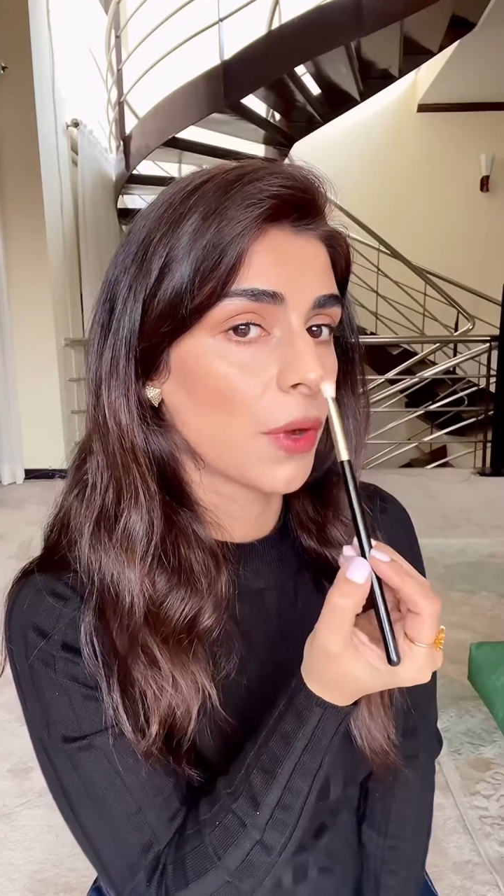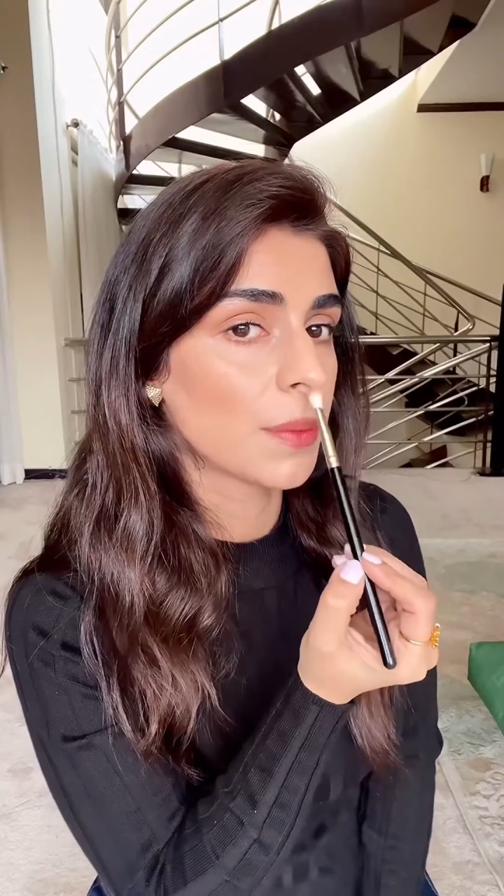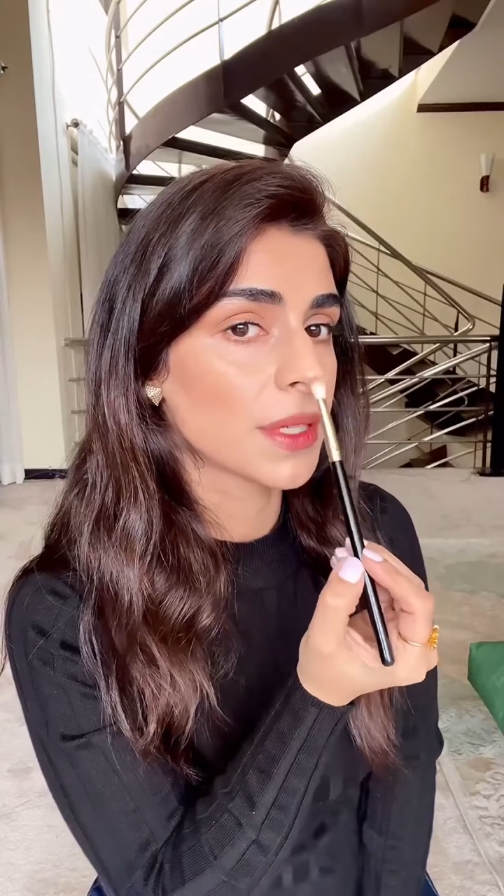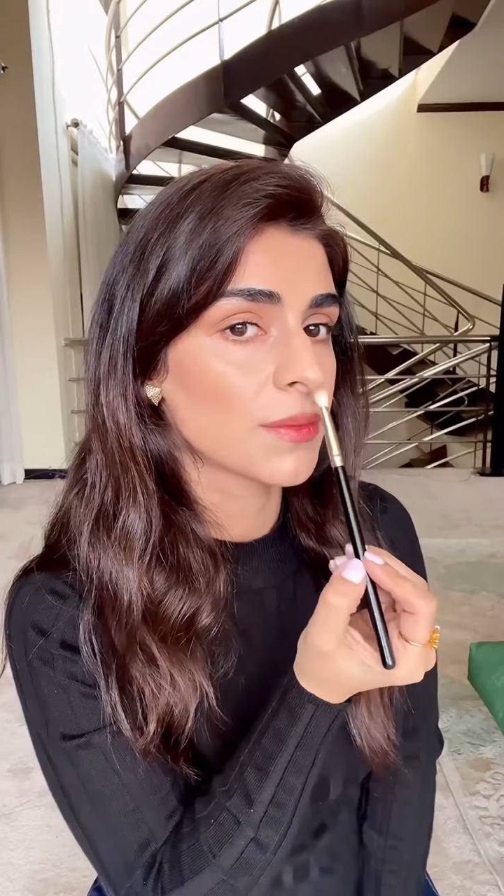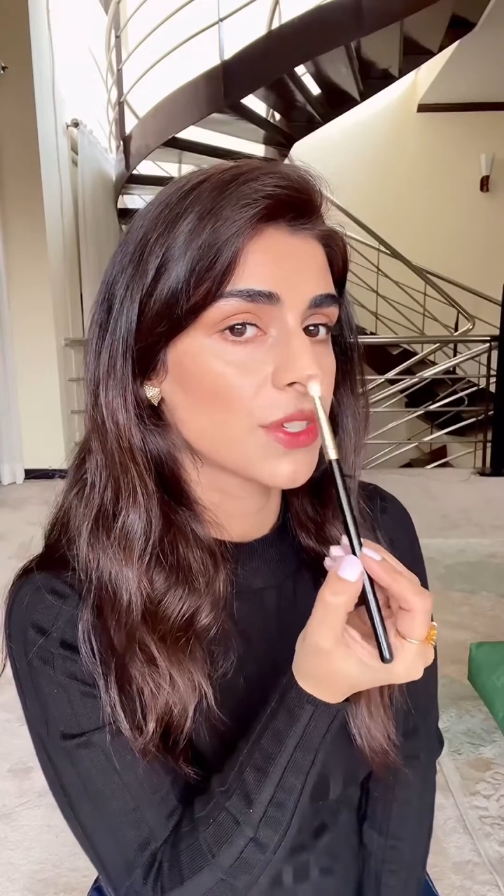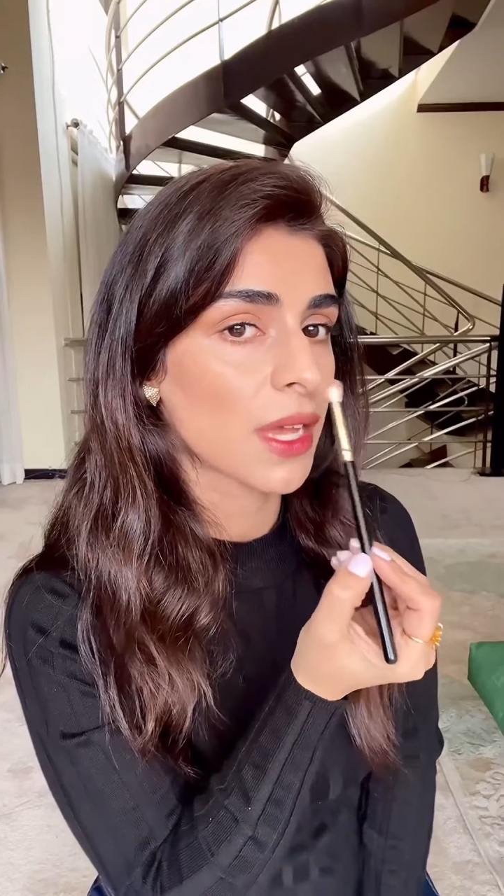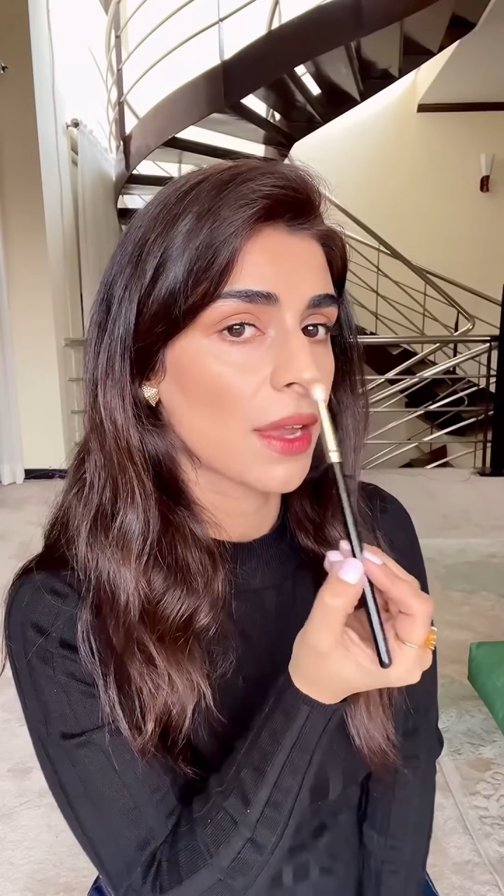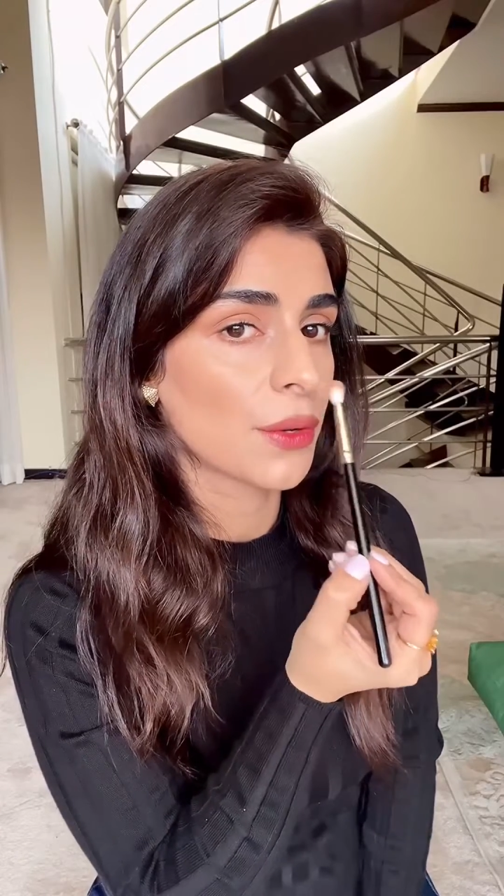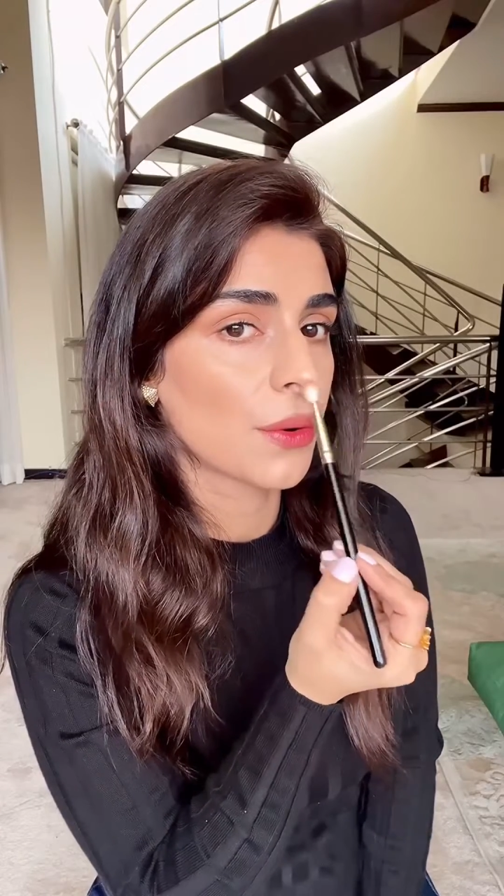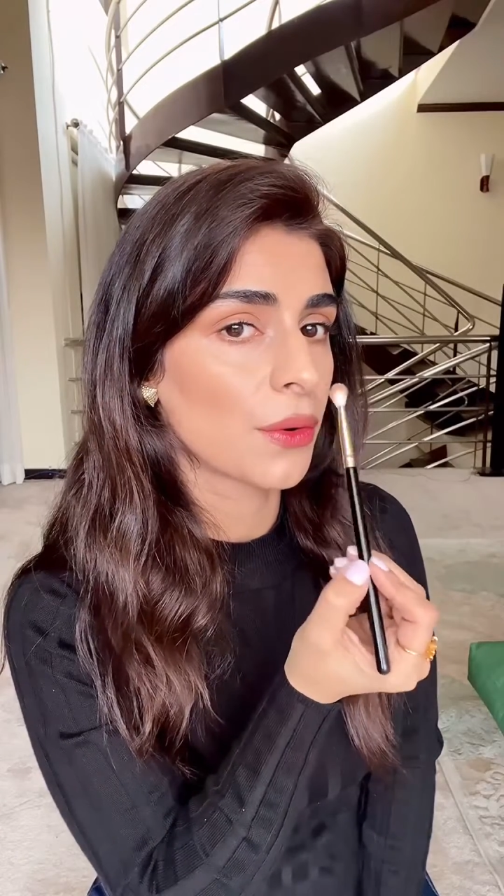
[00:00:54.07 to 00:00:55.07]
pop some
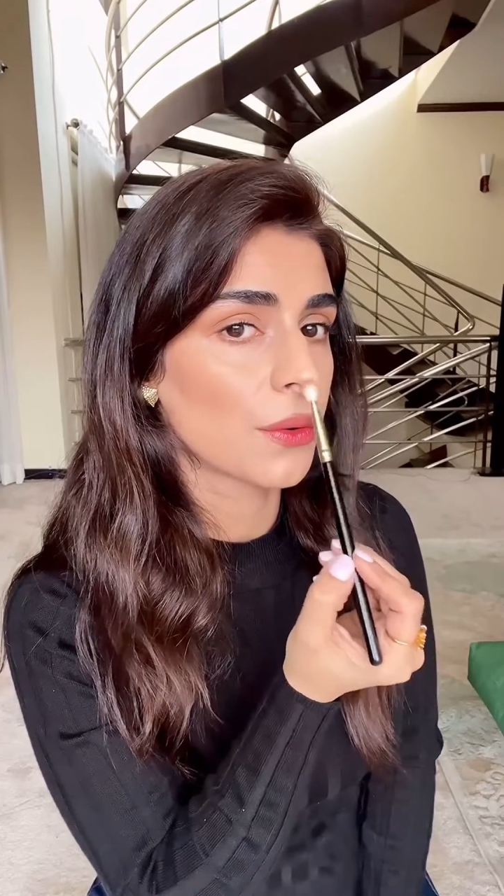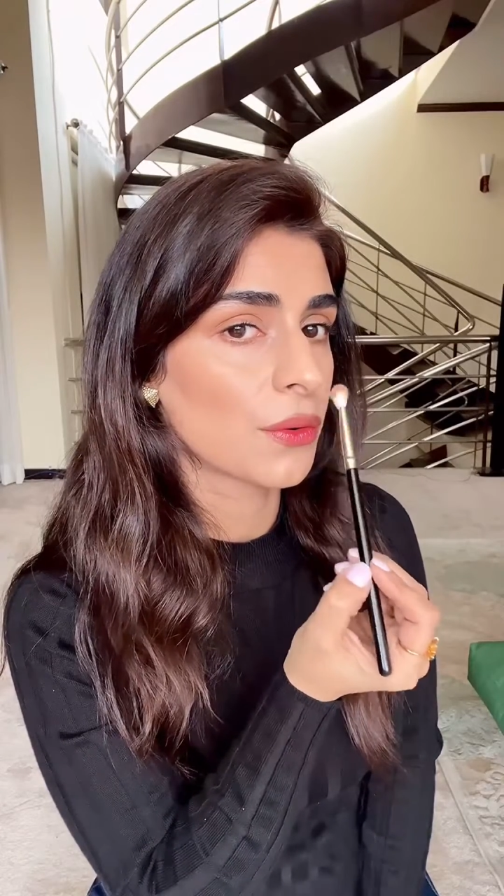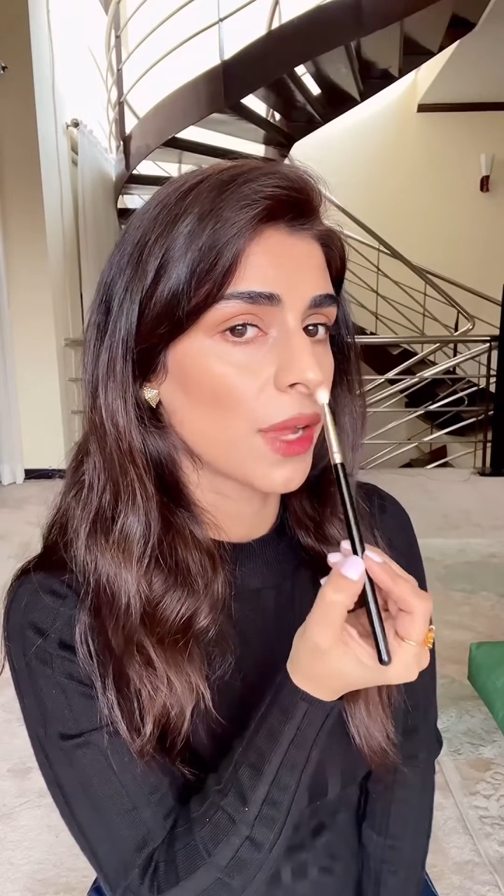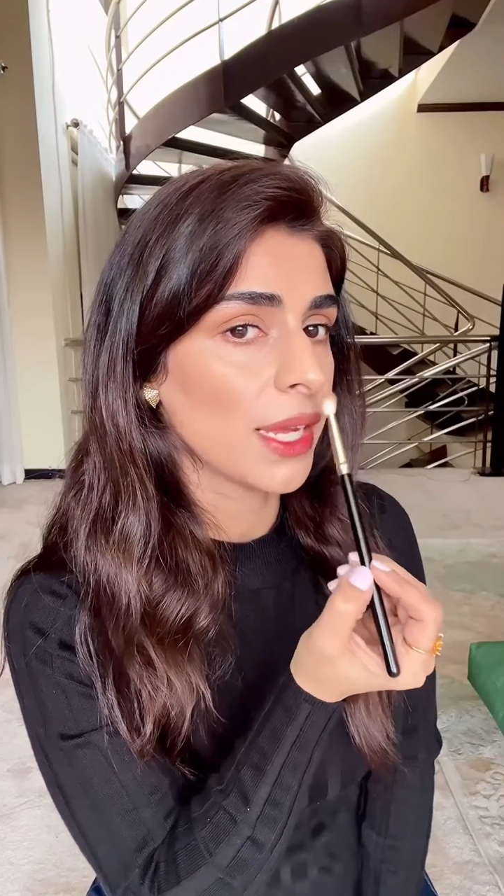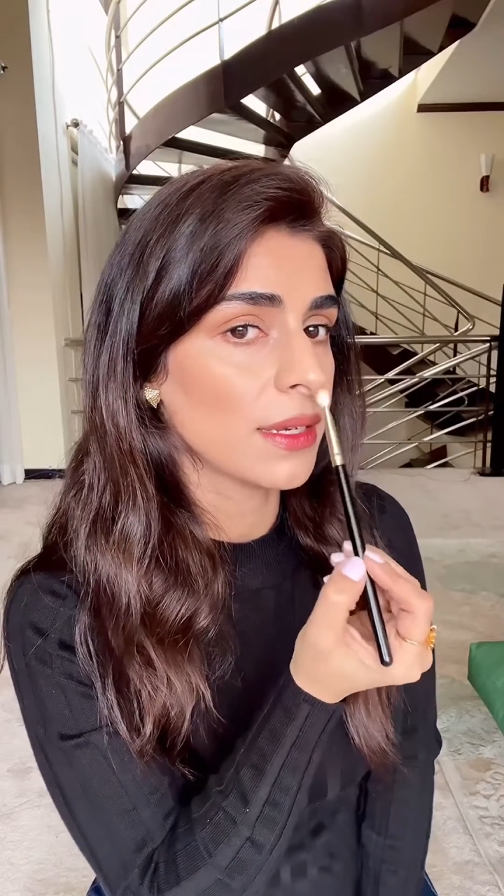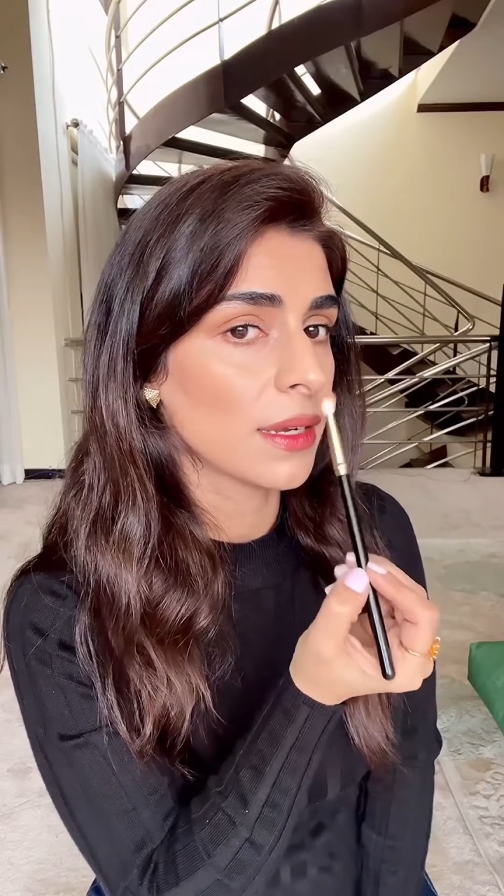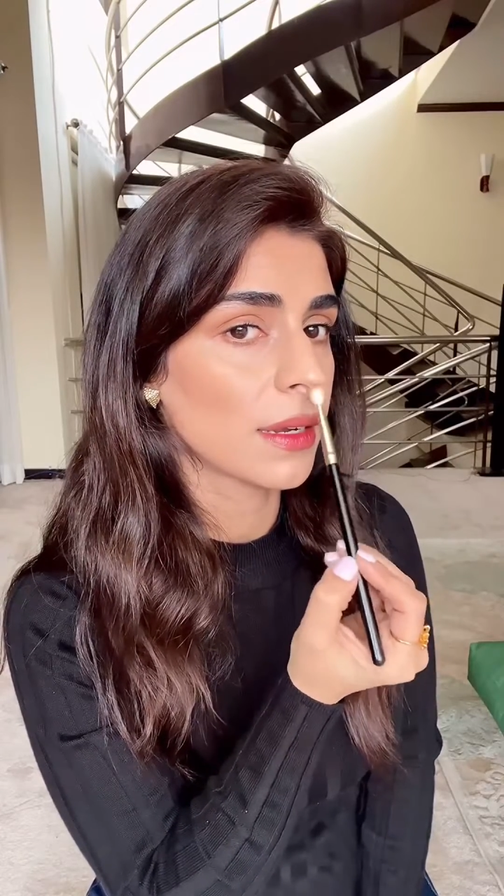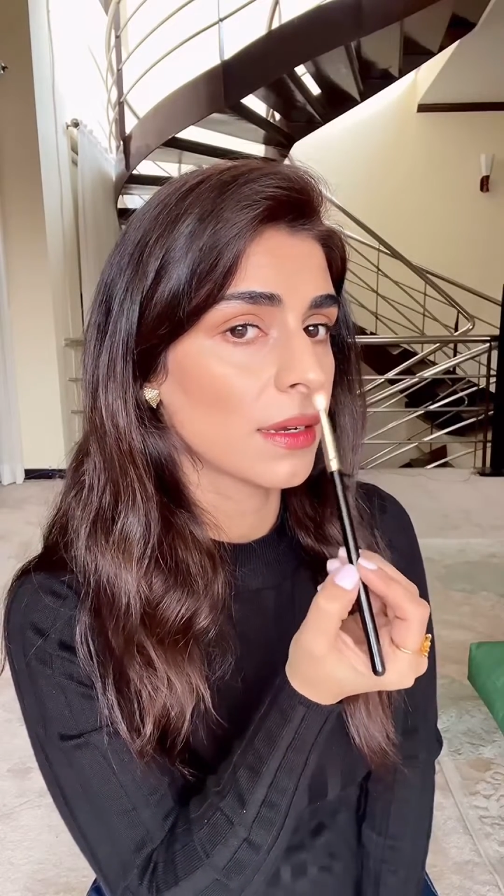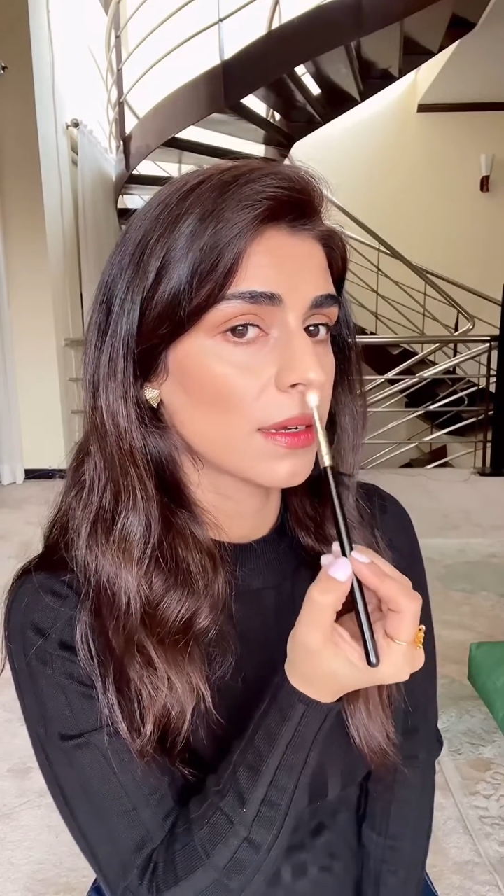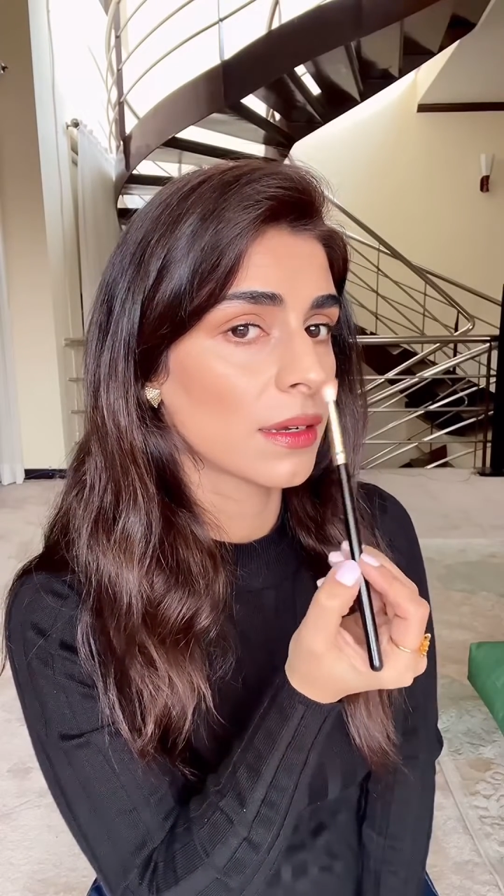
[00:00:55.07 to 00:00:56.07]
shadow right
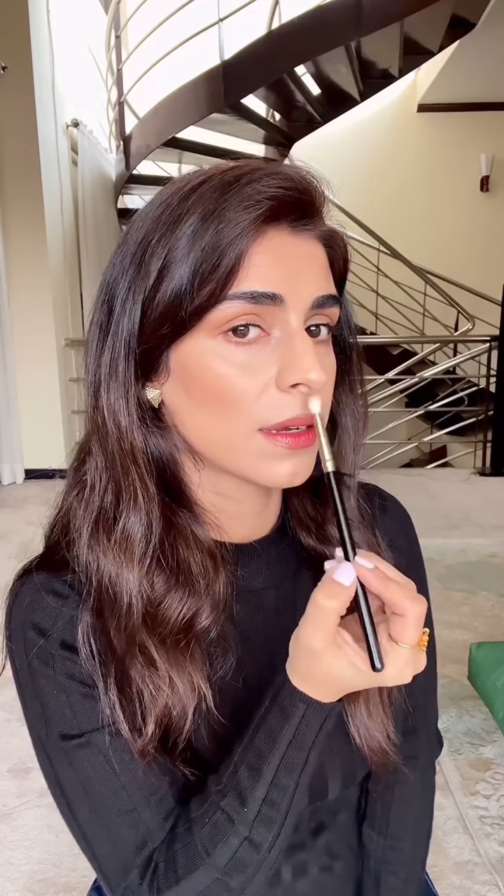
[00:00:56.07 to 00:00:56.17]
here,